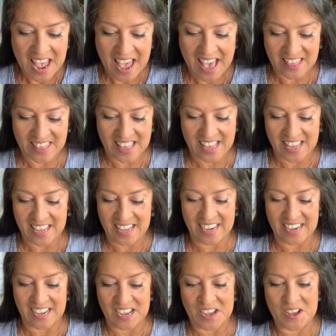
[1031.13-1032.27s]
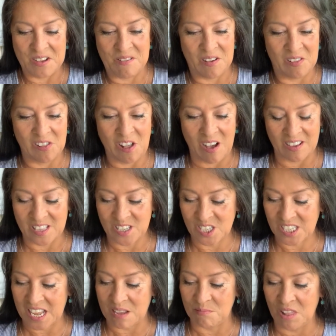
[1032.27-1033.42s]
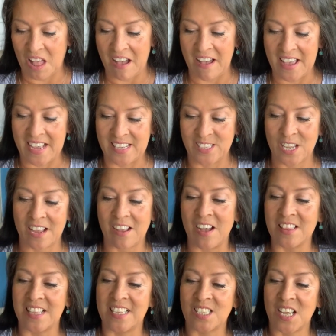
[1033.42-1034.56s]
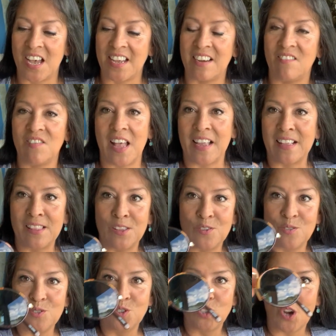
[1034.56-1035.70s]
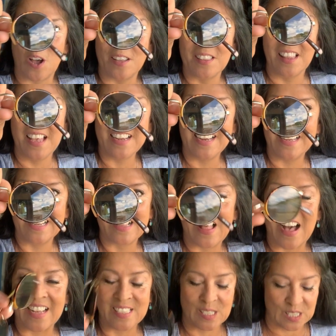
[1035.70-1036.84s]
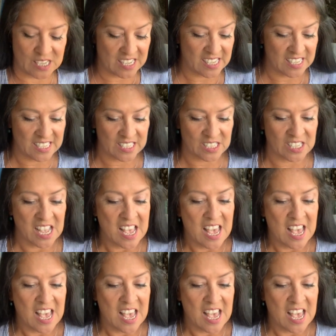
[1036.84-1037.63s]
And then along the same lines, I got these kind of like little John Lennon glasses,